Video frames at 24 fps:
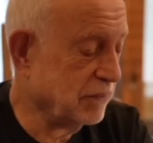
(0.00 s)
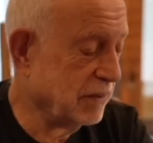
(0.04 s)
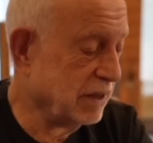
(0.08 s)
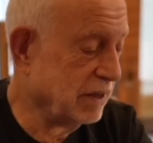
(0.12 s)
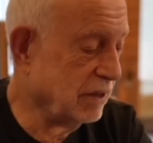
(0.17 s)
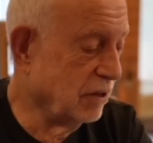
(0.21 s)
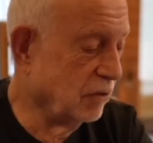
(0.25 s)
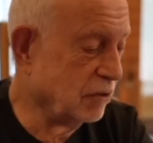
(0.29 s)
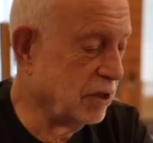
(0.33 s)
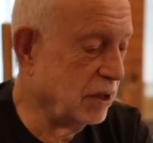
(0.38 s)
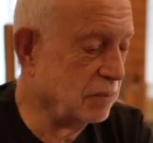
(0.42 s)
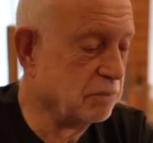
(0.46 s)

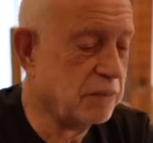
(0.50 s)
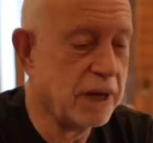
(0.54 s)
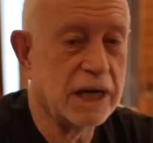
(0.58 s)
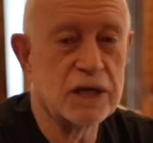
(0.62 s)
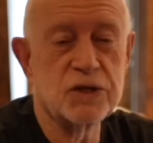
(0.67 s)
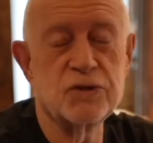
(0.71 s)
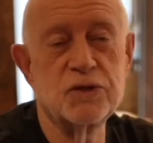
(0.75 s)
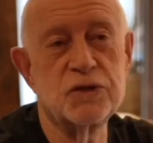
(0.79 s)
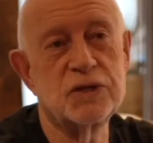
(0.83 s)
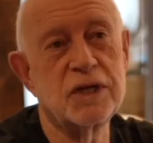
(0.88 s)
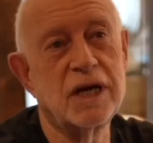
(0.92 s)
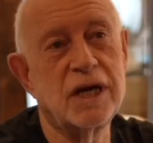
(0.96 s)
knocking
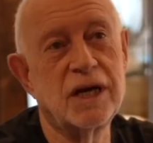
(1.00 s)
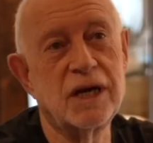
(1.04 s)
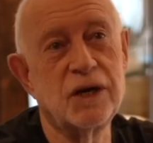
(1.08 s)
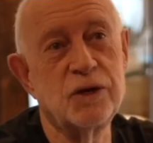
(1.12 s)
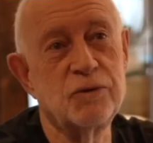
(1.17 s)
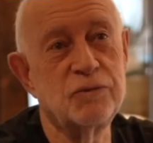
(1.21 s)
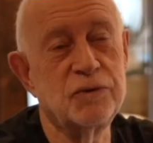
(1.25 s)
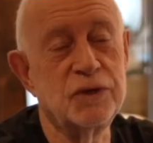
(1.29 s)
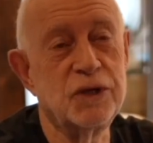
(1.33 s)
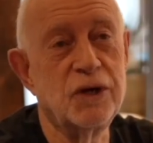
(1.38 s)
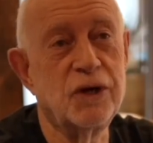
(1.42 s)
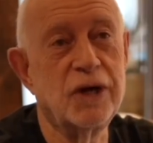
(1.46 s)
batteries out
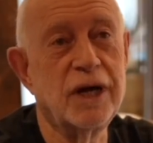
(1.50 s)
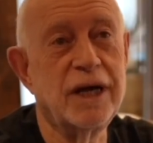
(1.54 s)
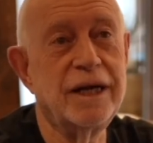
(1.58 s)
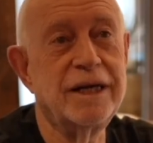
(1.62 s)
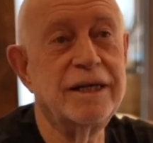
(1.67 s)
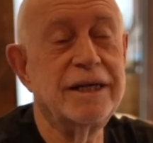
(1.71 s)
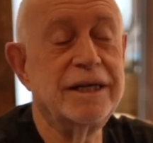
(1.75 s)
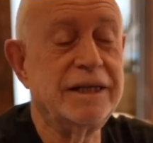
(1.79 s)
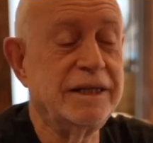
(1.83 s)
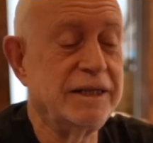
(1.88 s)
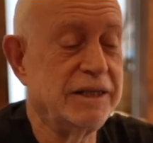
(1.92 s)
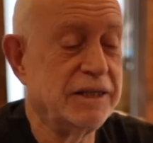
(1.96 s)
overnight.
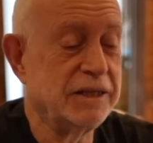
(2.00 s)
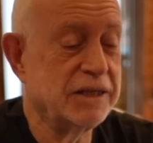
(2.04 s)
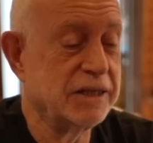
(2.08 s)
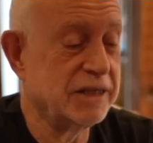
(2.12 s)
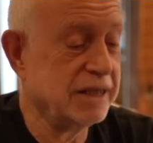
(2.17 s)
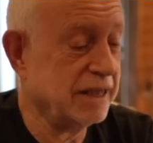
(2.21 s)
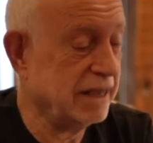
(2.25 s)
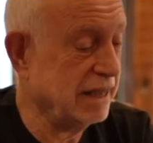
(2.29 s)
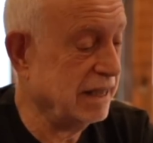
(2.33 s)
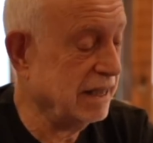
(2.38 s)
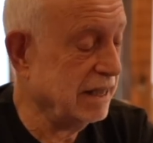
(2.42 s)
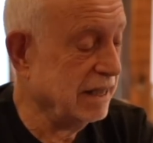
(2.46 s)
And
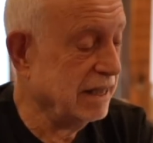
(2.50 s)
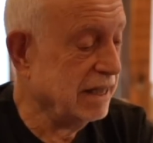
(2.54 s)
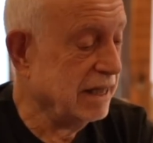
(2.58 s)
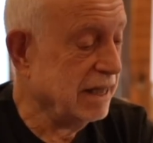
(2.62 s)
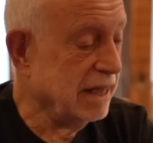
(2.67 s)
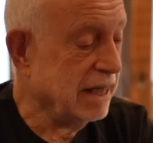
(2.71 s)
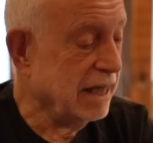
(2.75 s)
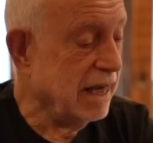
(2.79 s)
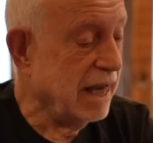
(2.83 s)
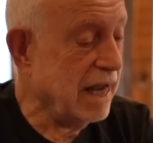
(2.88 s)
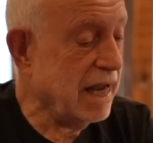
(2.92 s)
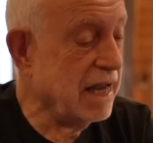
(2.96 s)

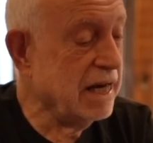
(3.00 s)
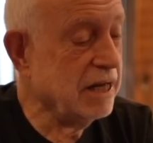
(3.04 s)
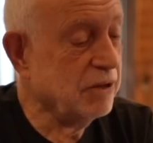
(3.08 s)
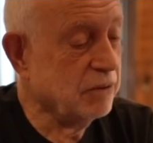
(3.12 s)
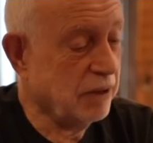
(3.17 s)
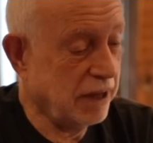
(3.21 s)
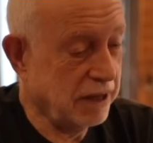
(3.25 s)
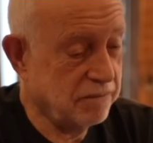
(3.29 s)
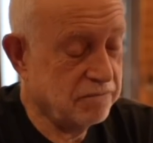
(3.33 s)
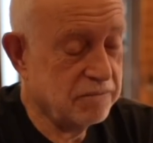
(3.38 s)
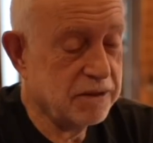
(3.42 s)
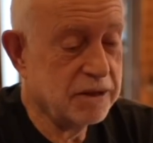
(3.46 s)

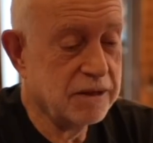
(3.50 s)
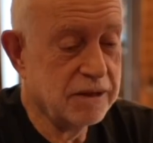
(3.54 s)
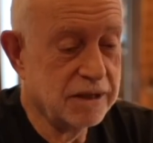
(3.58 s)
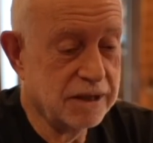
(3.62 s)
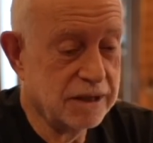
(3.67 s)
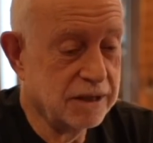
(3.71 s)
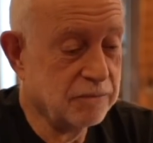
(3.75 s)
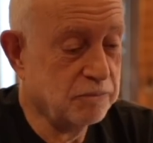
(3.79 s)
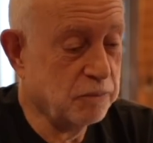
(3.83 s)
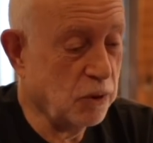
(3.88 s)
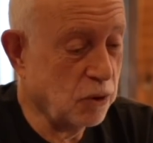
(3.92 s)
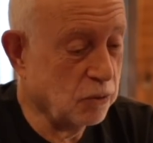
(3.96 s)
anyway,
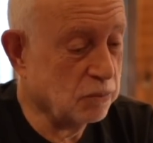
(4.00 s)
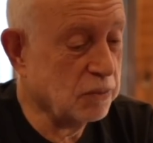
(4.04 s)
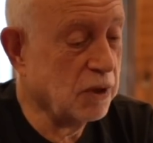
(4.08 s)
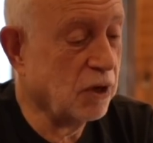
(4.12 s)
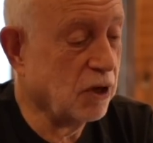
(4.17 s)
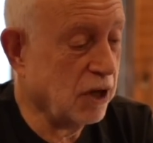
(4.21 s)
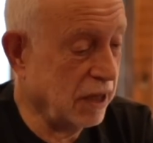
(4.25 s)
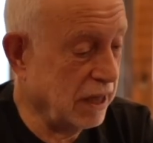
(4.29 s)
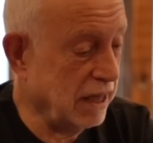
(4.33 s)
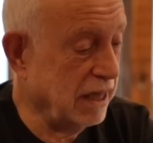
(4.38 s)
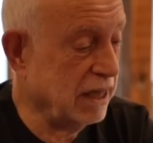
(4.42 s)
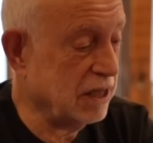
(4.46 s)
the bottom
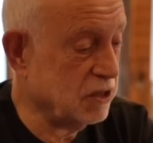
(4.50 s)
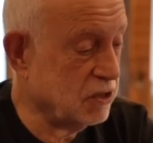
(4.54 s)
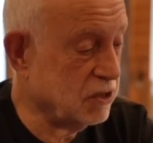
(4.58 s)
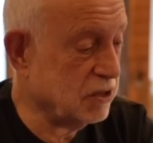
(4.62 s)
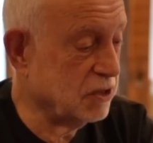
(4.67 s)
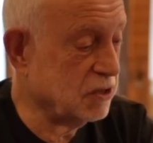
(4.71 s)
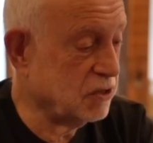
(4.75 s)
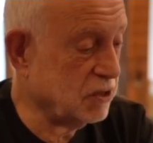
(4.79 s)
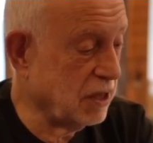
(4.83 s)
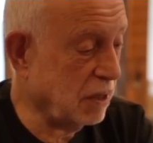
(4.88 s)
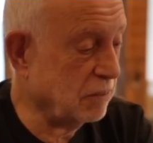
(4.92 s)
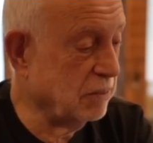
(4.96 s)
line is
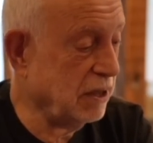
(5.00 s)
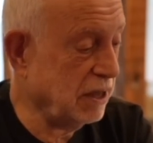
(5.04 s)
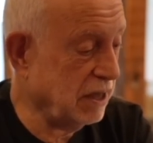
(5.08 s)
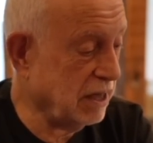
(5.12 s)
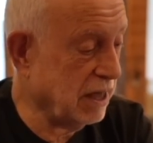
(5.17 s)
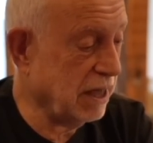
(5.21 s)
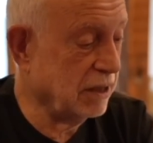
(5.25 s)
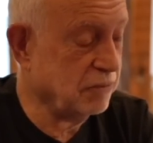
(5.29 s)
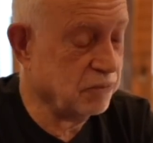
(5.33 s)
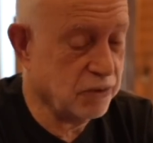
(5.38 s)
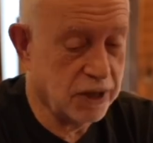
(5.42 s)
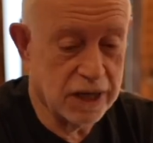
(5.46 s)
that somebody
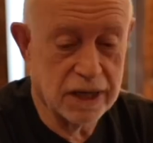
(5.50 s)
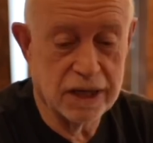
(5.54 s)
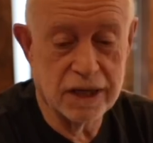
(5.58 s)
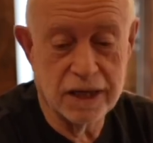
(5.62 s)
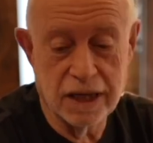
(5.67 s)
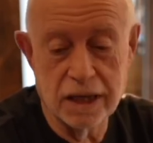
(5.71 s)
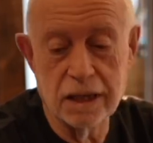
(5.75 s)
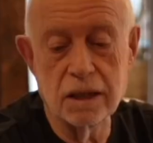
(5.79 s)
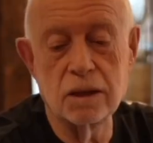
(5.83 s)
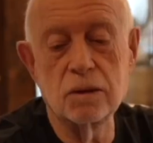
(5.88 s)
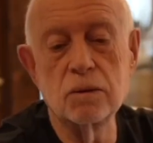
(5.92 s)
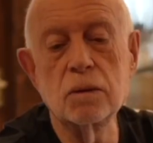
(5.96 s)
came round and
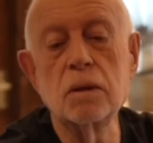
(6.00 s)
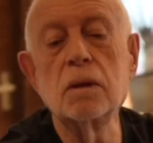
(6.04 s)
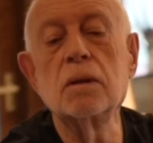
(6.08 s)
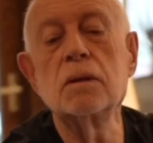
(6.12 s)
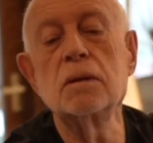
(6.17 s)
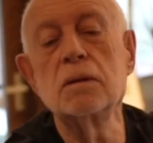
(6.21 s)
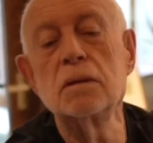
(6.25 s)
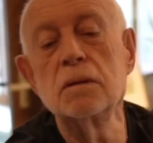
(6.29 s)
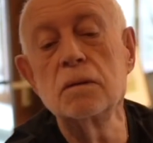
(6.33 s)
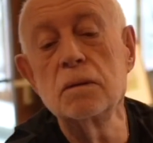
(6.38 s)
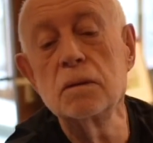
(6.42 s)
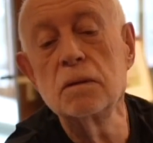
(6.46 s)
had a look.
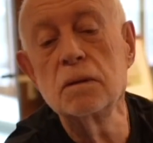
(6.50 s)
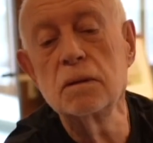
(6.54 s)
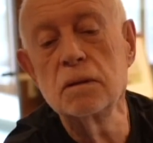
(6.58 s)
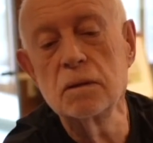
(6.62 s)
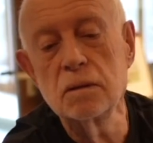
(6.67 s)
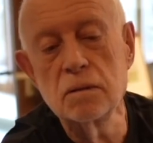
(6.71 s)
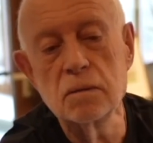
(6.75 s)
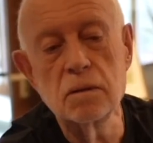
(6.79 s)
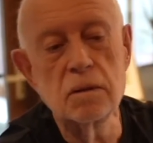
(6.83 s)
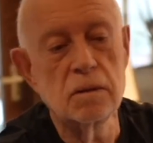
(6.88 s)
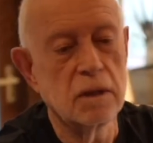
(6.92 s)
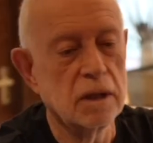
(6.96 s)

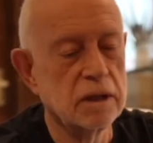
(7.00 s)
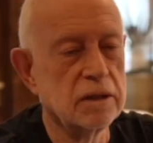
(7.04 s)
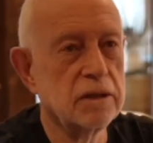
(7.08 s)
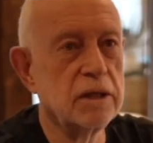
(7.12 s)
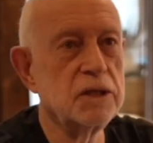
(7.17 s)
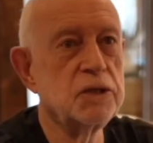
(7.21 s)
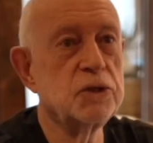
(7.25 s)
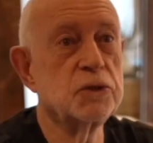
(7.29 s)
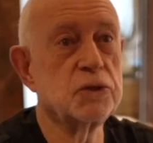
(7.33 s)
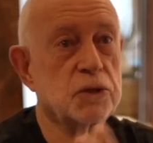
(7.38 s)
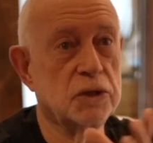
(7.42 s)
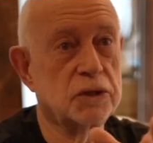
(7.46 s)

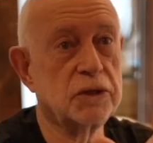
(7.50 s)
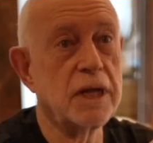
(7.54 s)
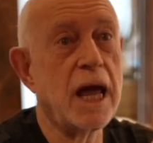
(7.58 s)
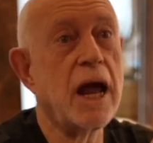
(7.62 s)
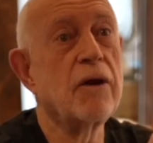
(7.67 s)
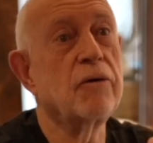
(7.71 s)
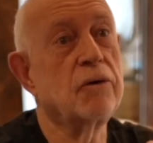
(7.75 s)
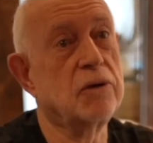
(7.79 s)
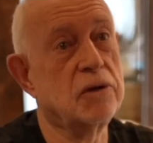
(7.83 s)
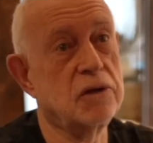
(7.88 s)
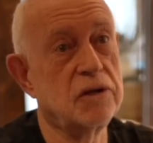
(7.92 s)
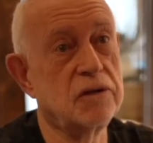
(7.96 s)
This is at
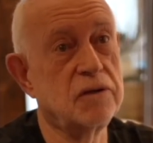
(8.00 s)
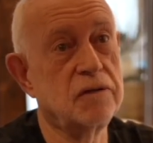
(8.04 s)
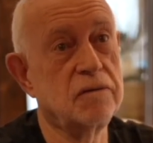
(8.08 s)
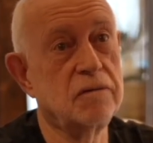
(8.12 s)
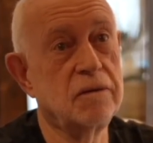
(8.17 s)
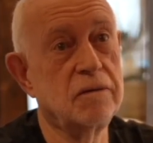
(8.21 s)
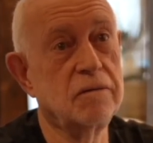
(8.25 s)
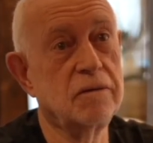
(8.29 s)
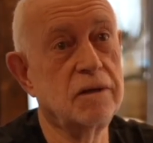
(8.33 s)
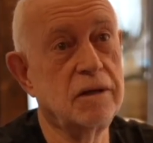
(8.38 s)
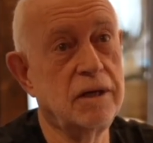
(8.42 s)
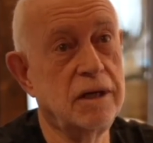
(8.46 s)
Darrenth
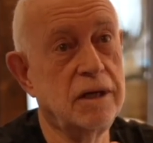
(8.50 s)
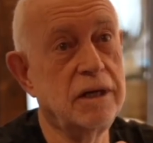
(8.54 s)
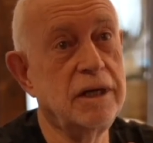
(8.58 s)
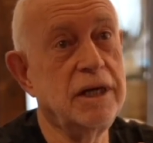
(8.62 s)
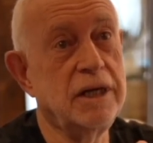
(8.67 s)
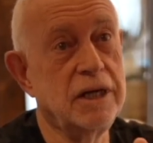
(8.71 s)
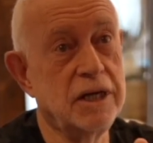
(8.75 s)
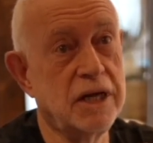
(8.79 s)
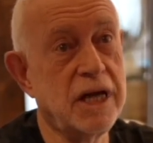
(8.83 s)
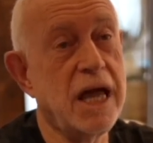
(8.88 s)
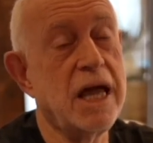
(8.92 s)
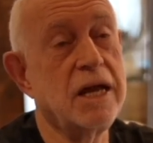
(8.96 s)

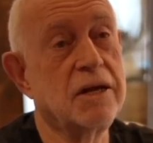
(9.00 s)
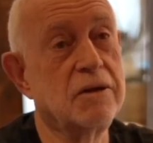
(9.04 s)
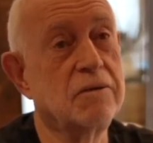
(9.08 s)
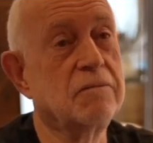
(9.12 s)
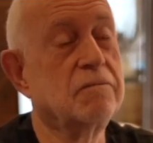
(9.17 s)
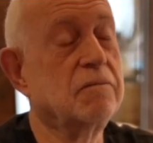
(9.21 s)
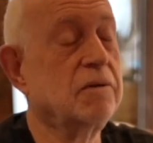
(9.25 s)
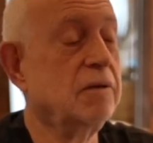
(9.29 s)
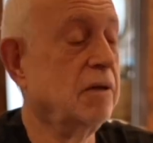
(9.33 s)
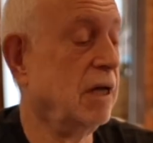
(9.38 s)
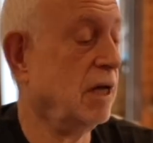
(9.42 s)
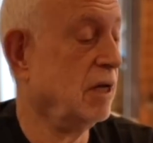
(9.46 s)
in Kent,
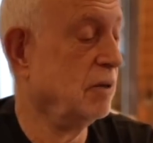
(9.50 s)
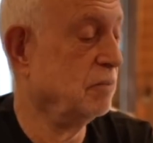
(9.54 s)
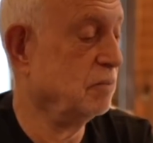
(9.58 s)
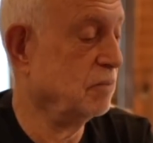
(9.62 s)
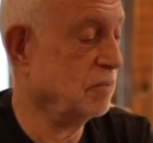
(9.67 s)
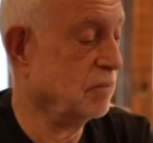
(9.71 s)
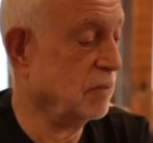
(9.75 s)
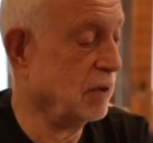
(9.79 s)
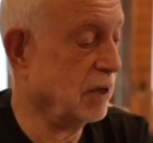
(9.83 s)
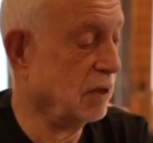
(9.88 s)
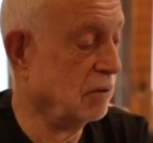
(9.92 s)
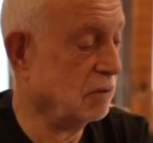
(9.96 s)

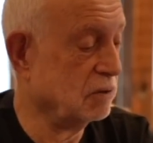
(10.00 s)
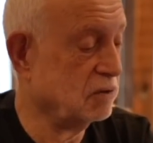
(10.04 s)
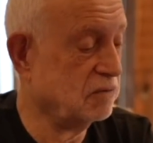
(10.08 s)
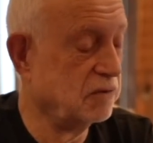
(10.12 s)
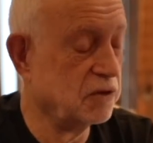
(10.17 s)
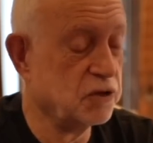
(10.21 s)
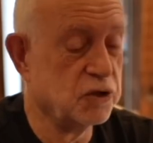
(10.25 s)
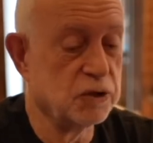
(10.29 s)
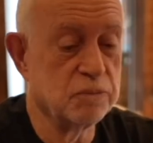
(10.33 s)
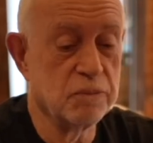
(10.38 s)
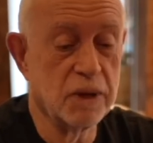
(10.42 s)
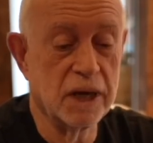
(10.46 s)
when I was
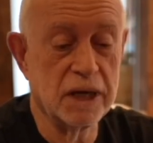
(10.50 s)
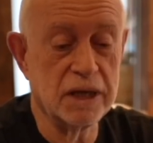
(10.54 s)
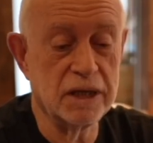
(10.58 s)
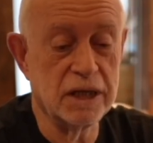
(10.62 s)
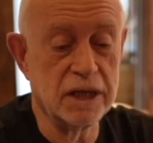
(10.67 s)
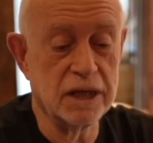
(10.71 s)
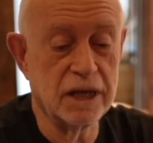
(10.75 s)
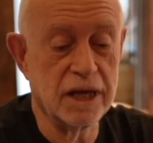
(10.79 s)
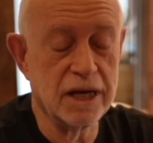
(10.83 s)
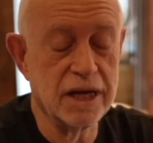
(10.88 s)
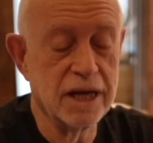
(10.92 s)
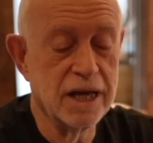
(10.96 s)
fishing
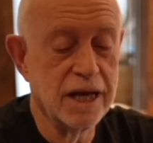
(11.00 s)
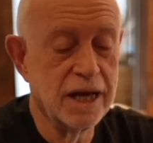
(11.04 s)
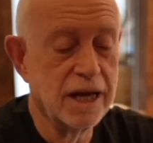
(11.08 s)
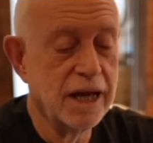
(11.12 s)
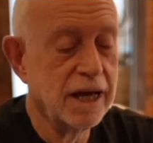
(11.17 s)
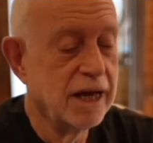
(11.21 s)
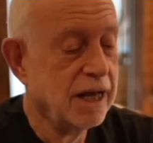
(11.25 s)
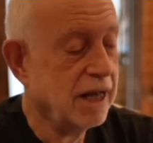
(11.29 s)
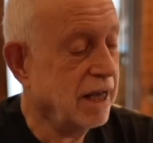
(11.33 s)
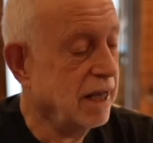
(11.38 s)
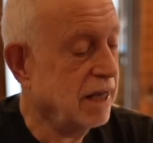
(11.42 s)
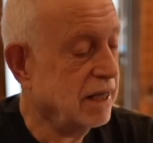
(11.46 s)
mainly then,
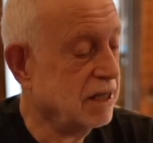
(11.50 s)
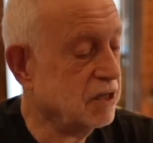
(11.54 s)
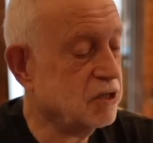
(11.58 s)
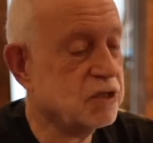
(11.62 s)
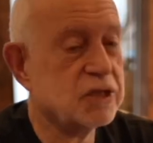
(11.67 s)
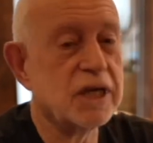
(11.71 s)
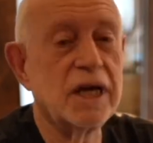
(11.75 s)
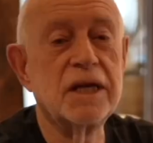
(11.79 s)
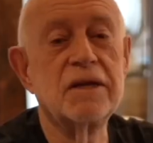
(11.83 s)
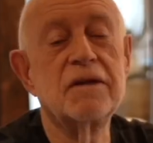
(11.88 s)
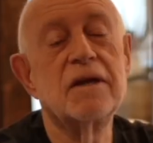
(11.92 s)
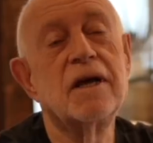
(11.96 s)
and
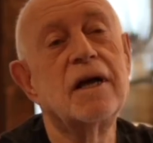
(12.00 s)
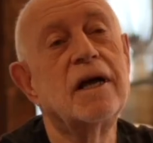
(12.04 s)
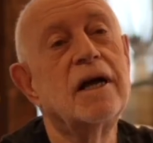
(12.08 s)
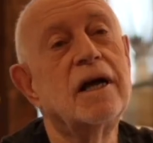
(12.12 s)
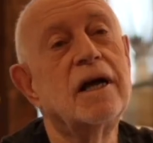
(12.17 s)
said,